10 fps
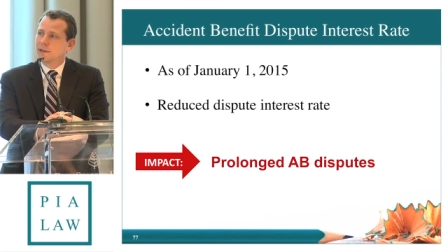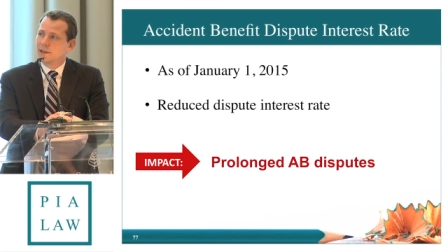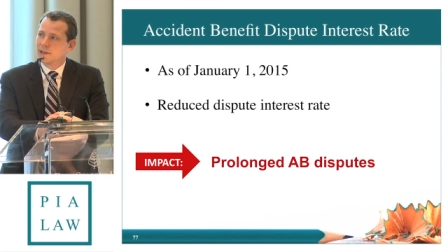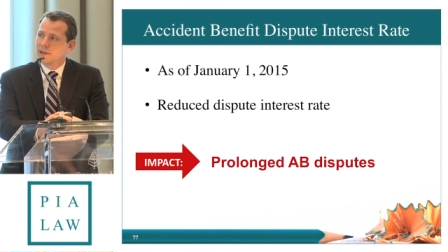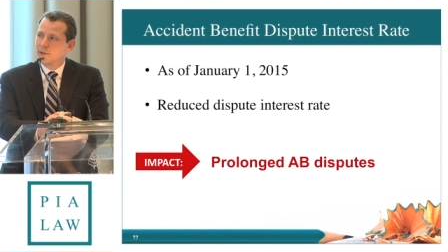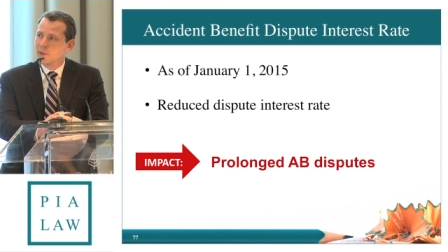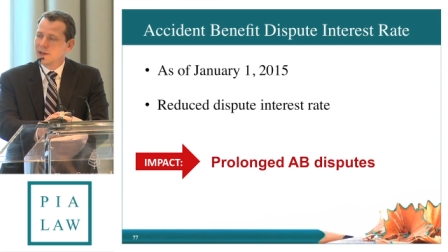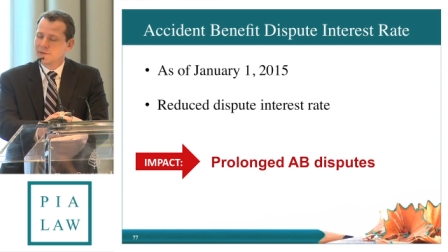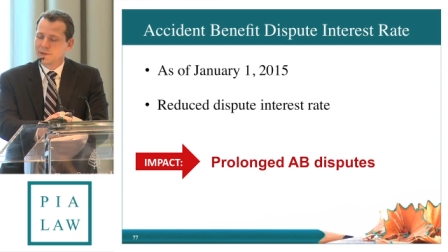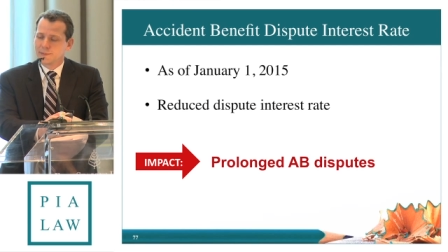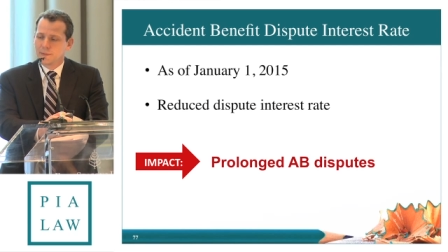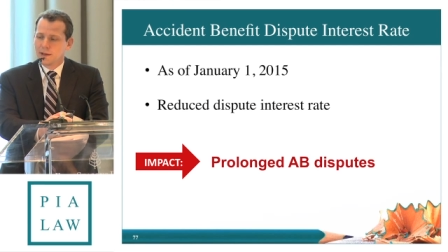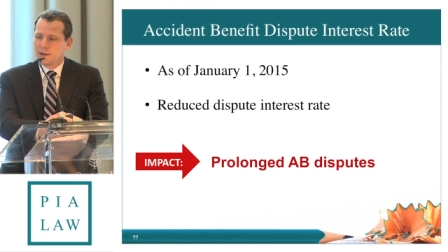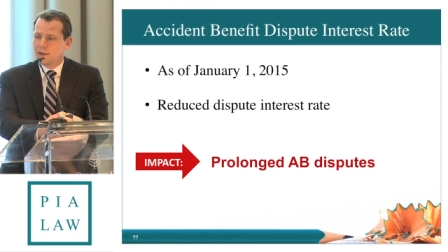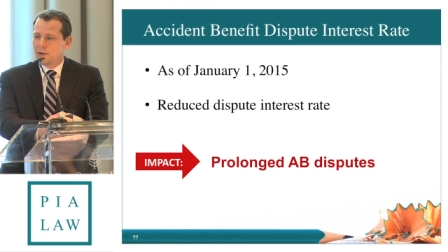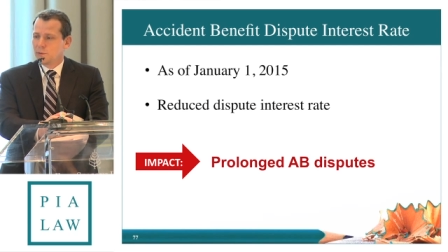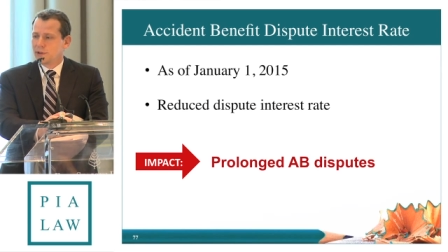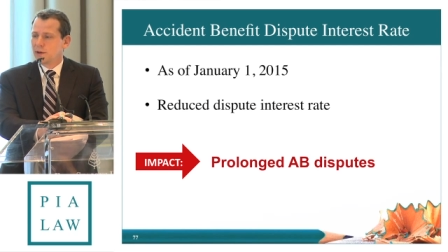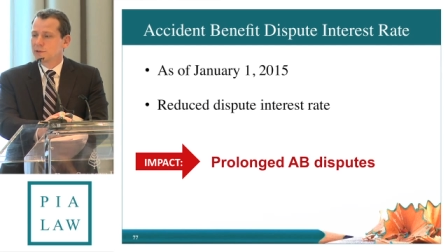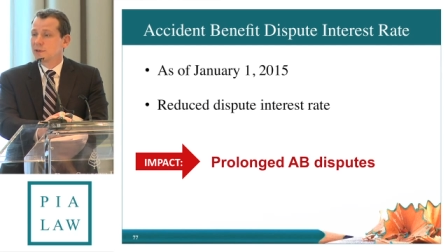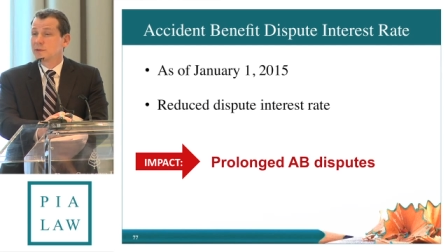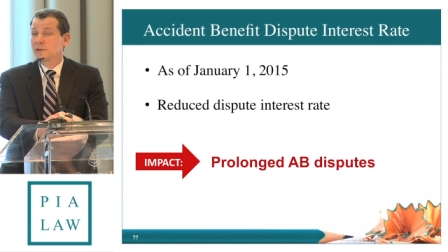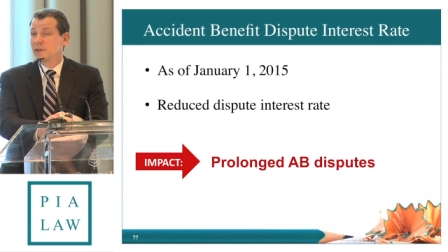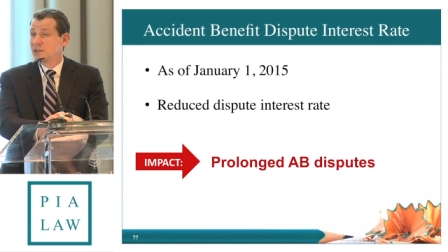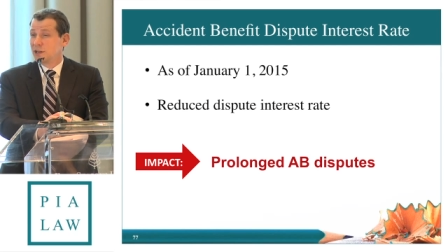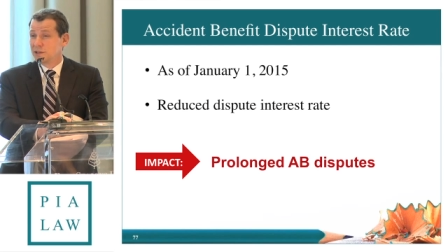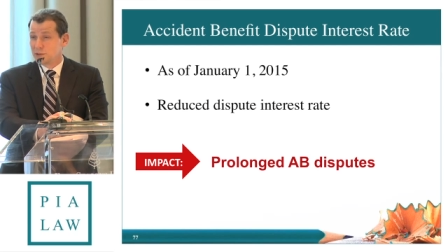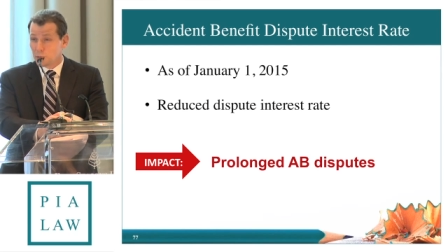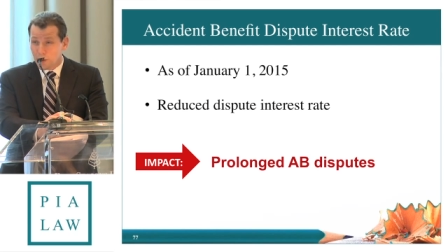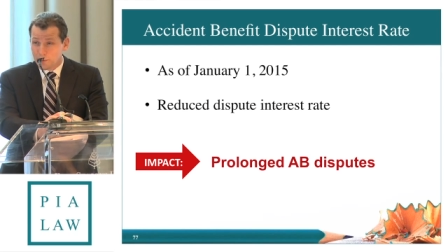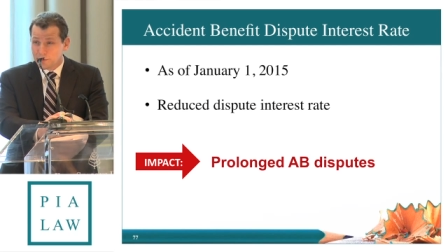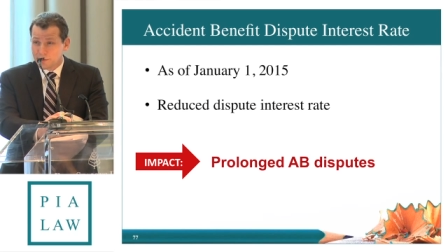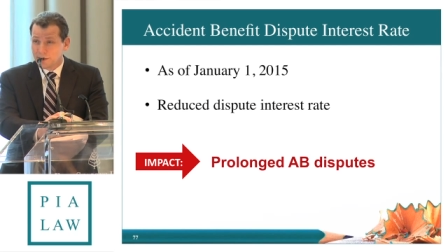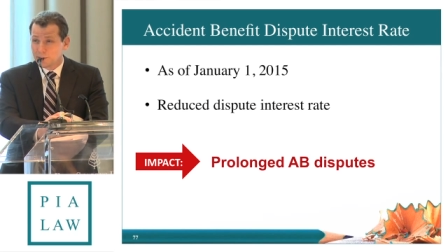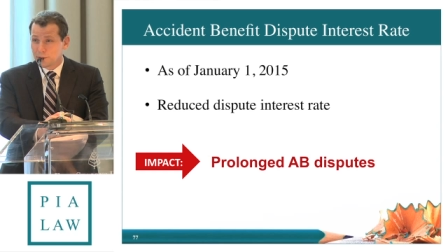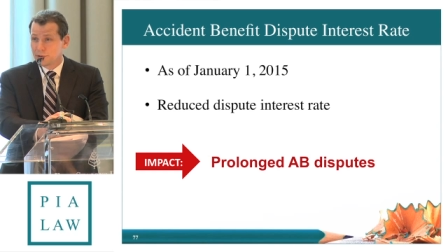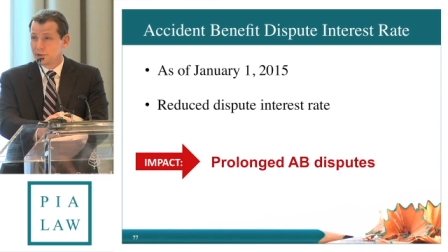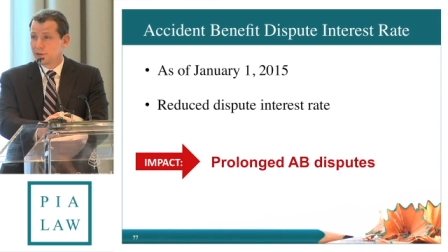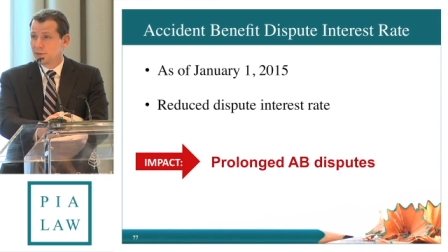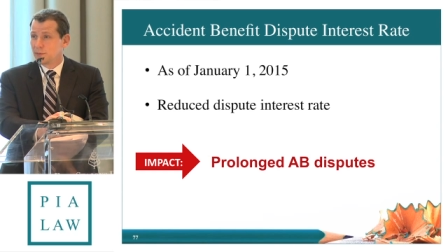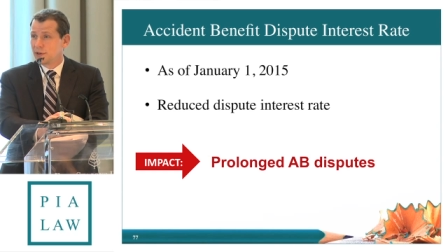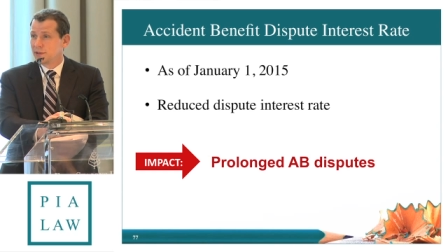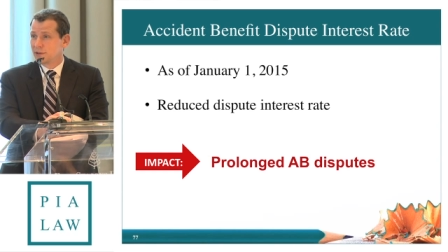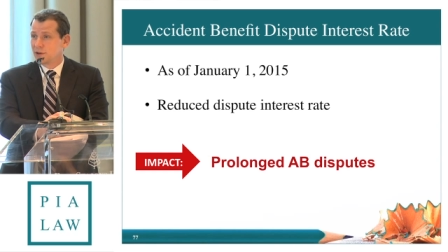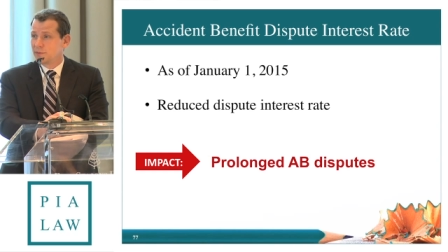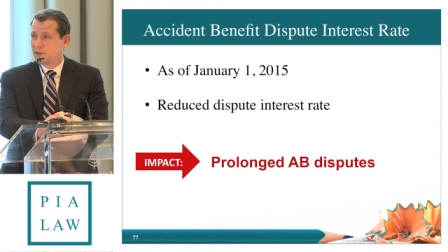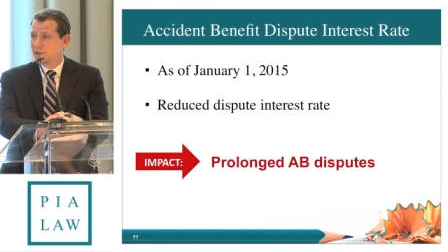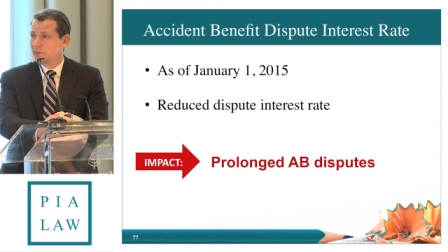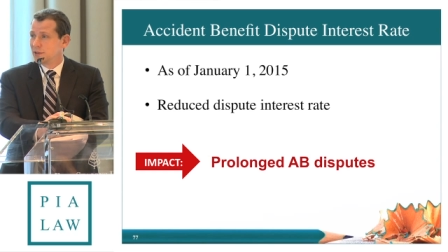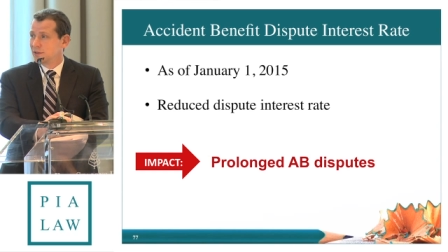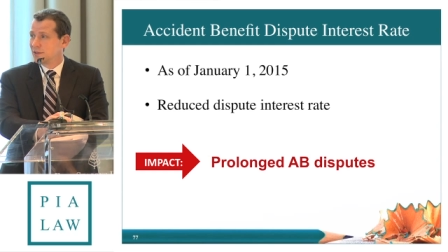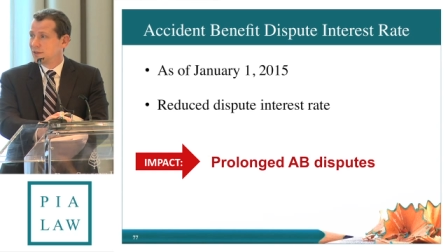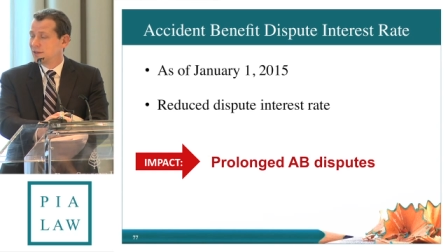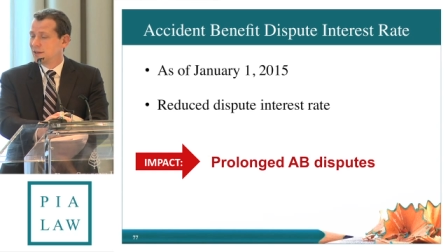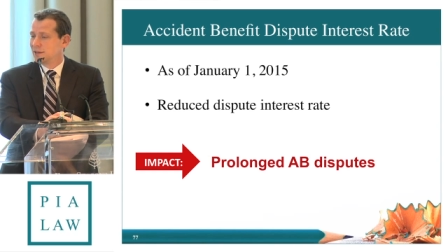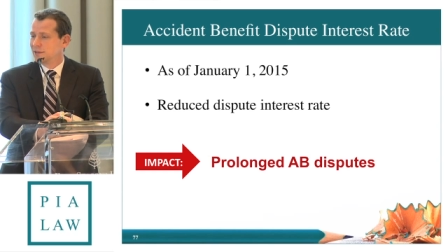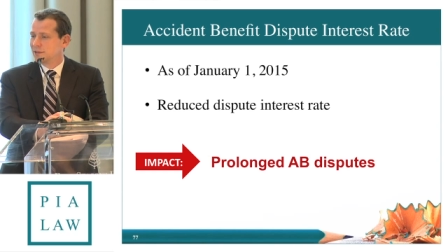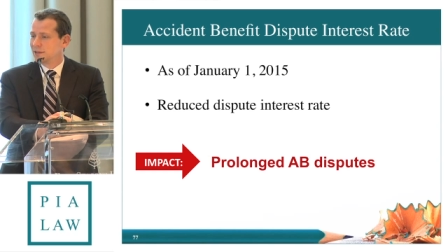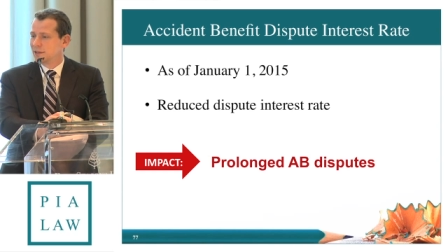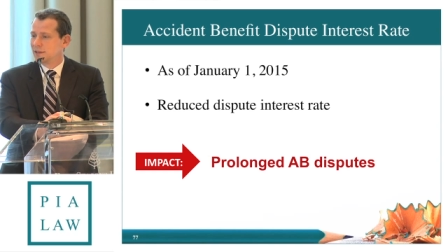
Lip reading: the benefit. Well, that was subsequently changed to 1% per month, compounded monthly, and